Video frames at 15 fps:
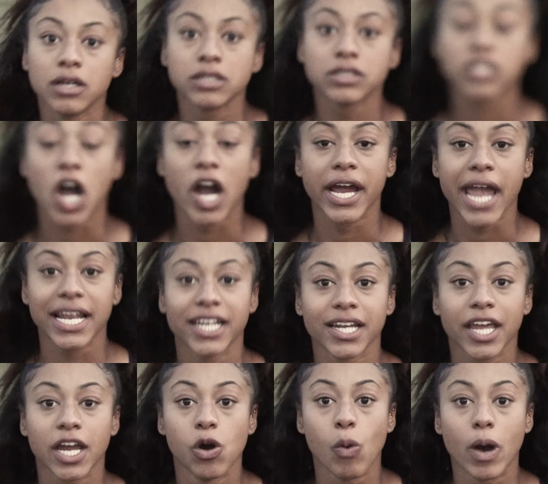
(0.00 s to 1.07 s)
Sorry, I didn't
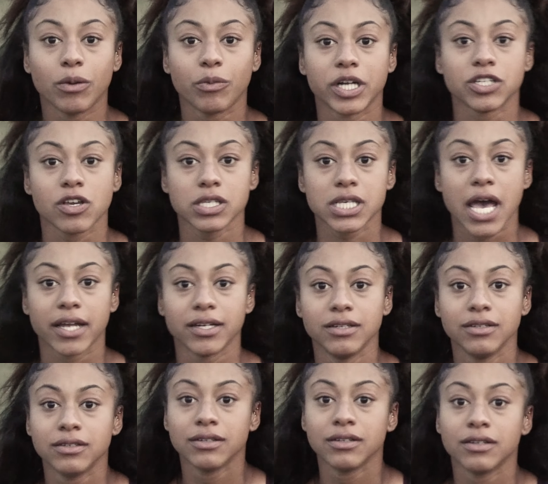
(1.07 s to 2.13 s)
hear one word you
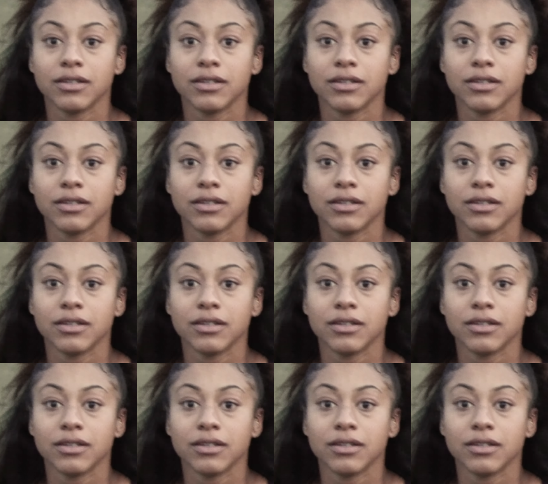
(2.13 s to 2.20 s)
said.